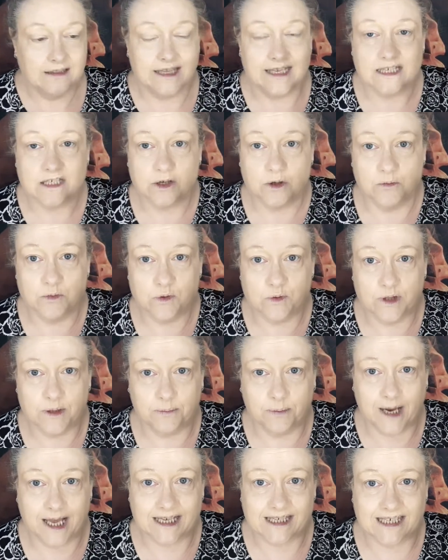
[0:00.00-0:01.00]
This comes with
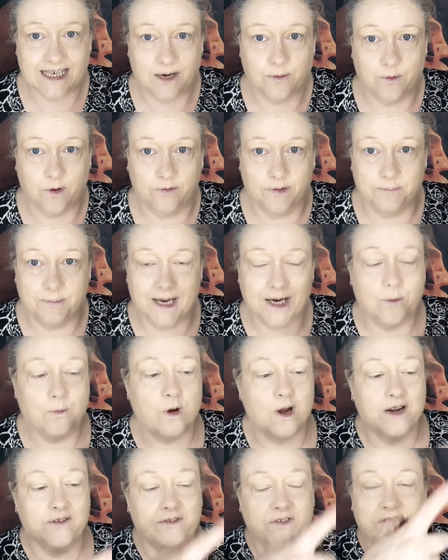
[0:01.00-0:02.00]
a plastic one. The big
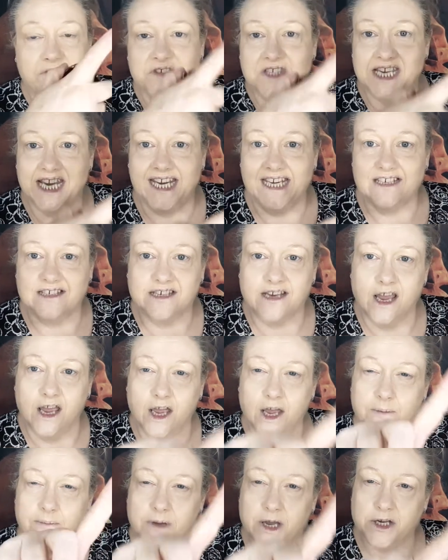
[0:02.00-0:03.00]
one, if you've seen, is
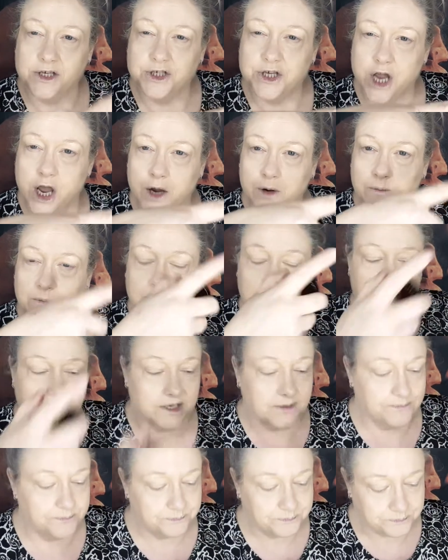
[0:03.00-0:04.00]
a
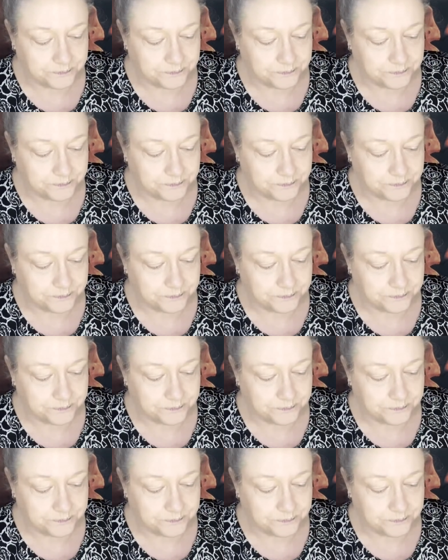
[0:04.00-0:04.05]
domed